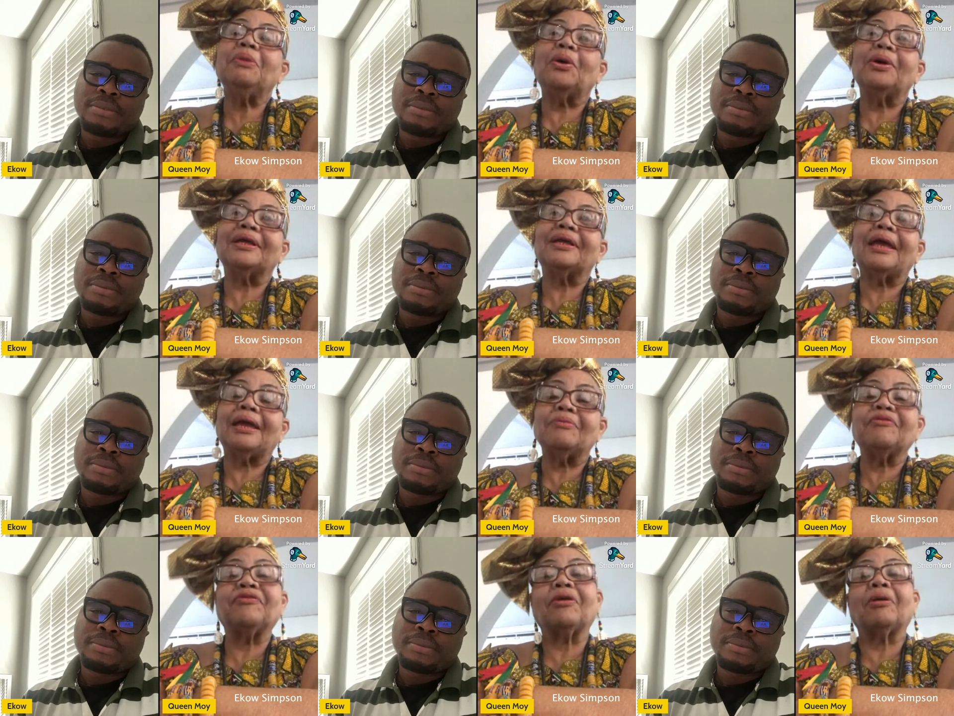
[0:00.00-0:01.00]
Speaker 1: Moy
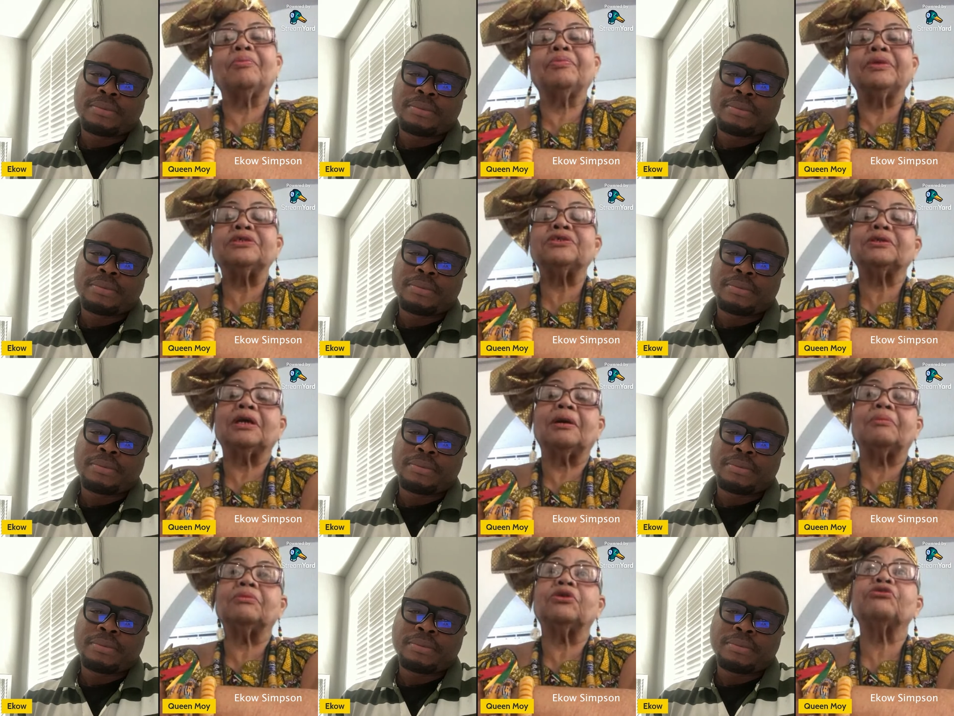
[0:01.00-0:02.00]
came from is
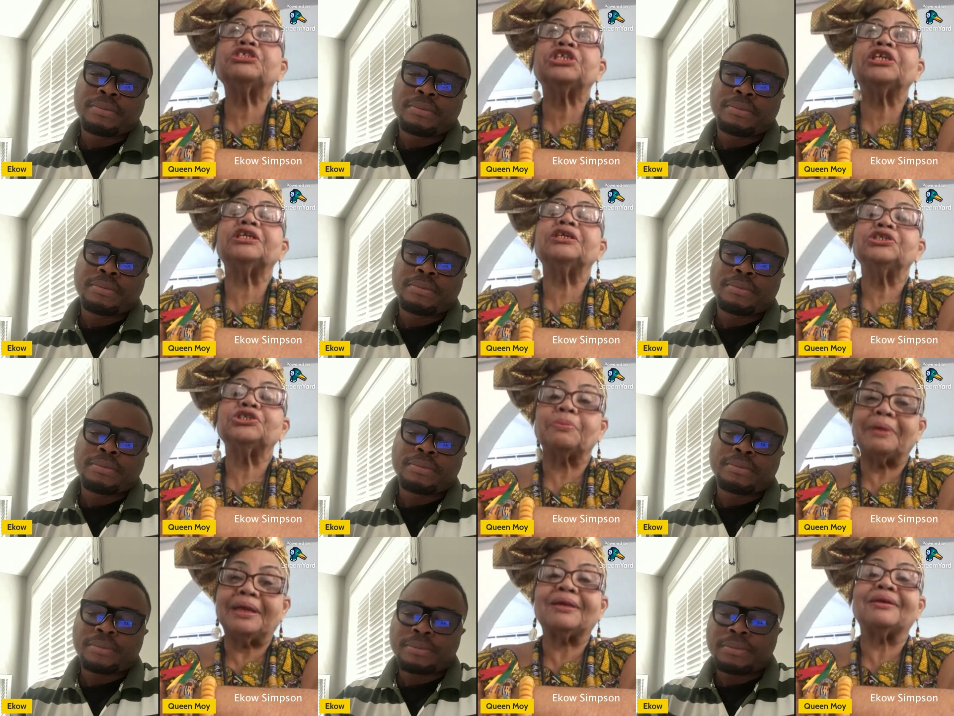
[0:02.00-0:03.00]
um, originally
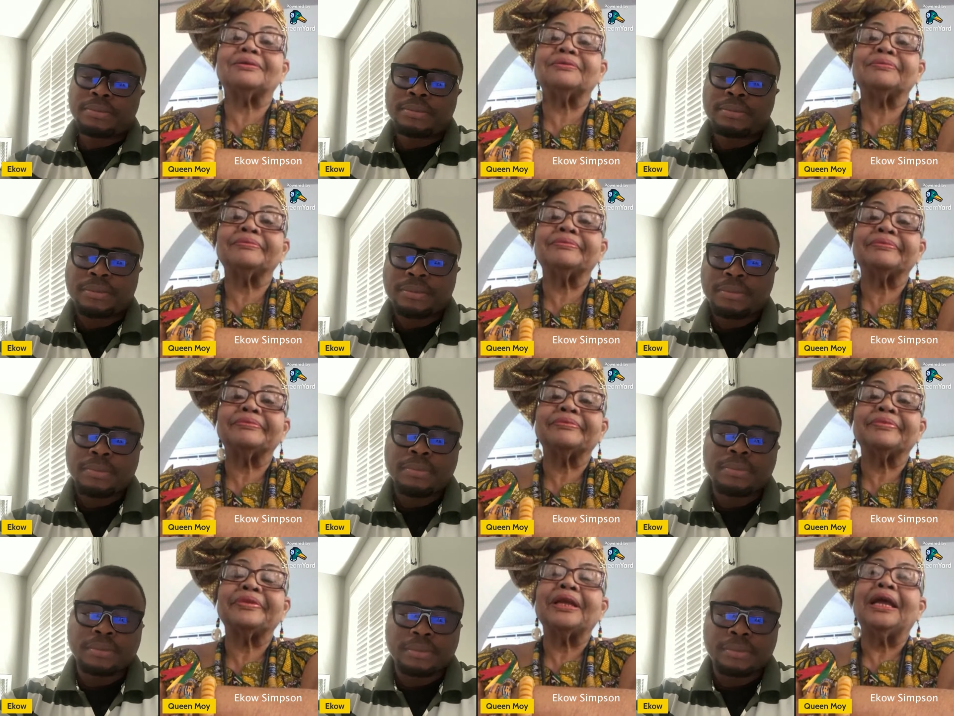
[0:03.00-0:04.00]
Jamaican,
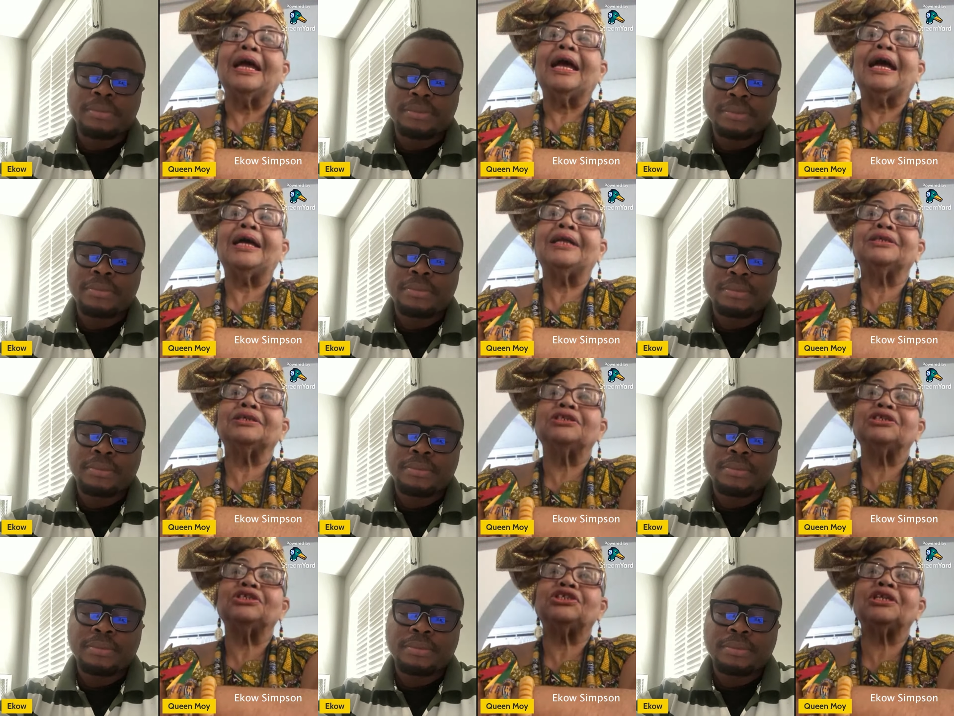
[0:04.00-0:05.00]
mm-hmm. and
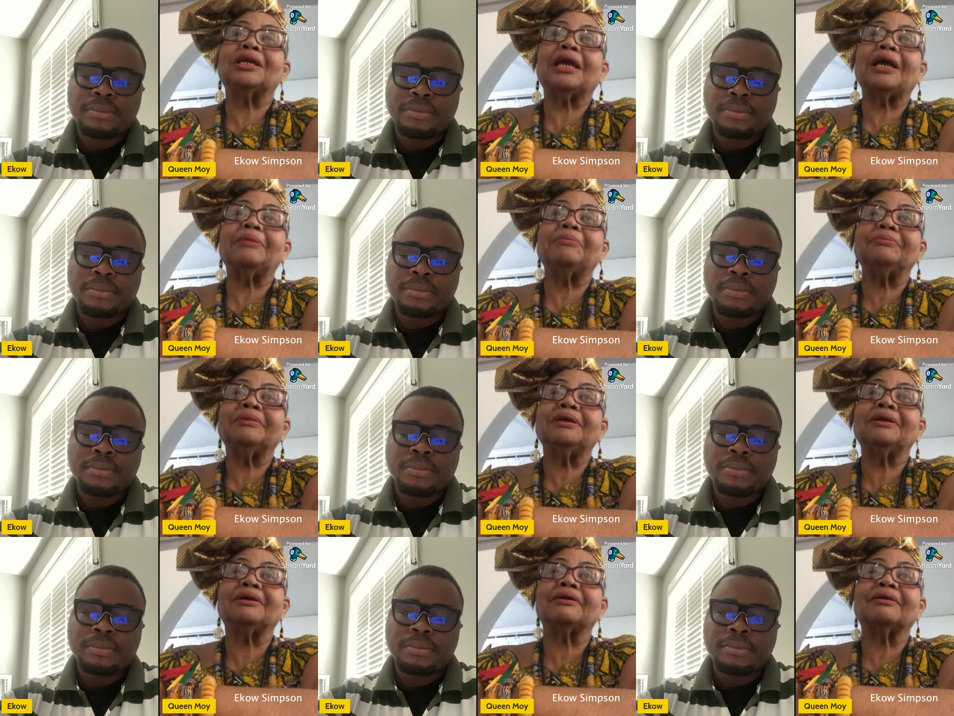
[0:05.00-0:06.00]
she came
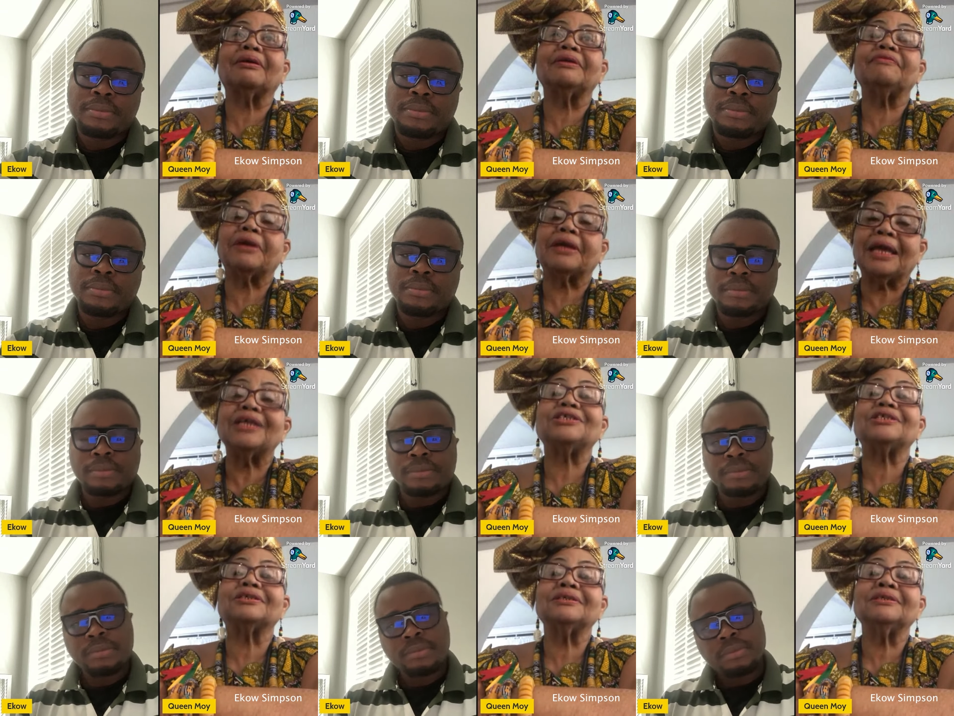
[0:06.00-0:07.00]
here on
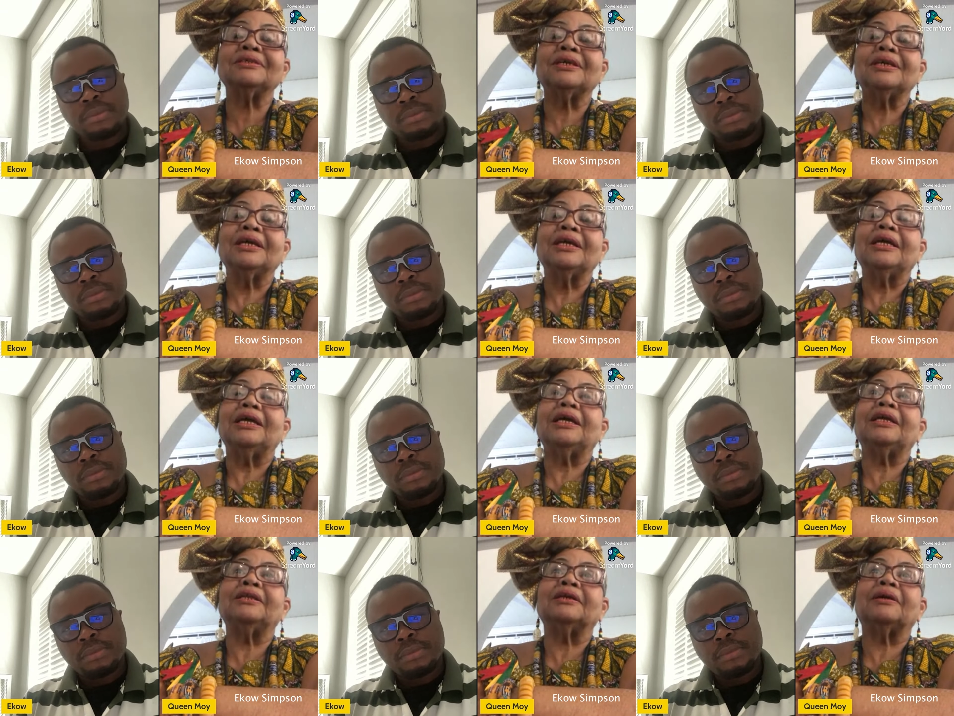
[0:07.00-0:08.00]
vacation
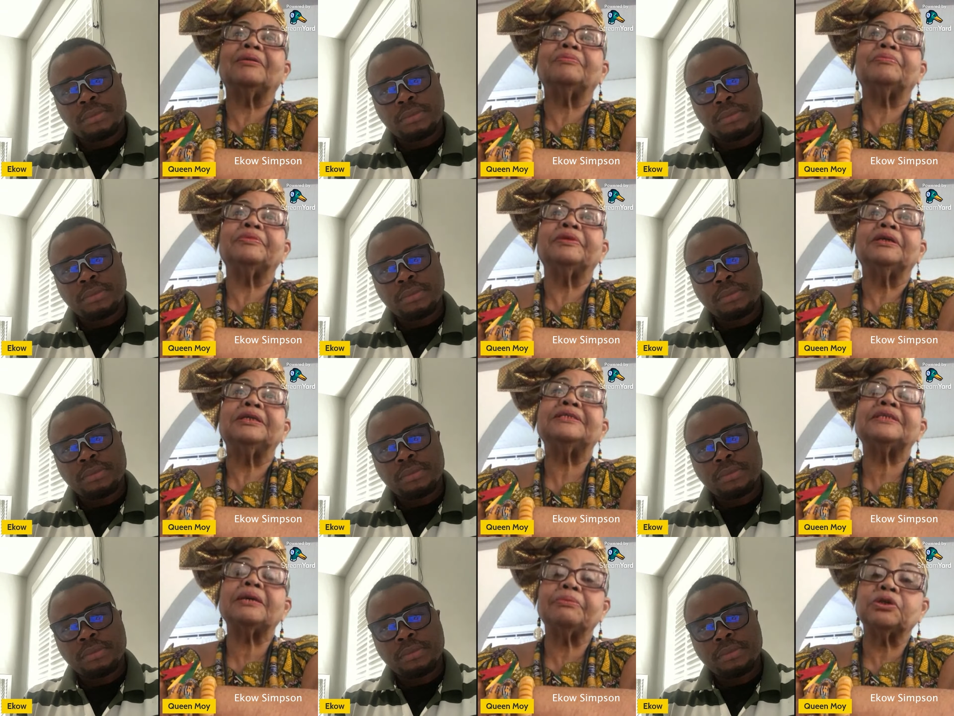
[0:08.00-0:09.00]
in um,
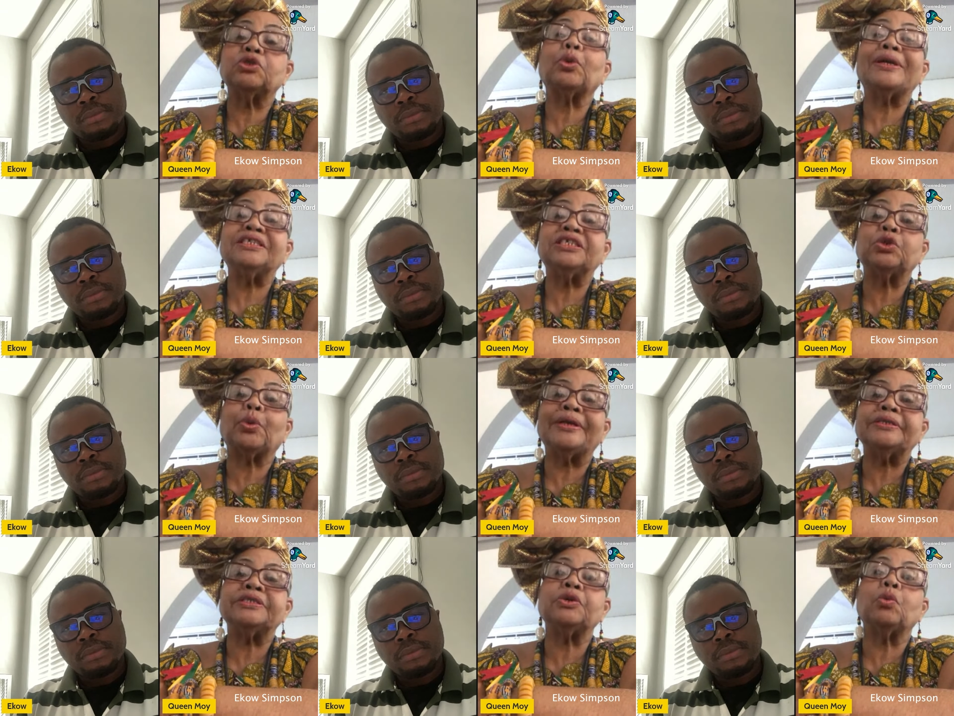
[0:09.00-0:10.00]
December
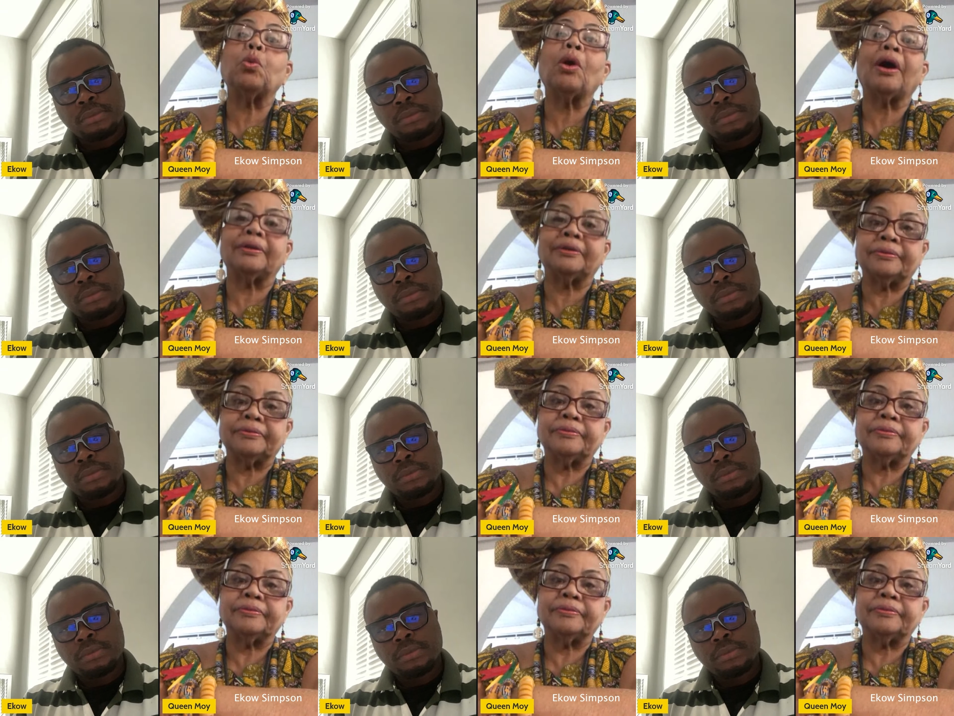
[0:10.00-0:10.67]
2021.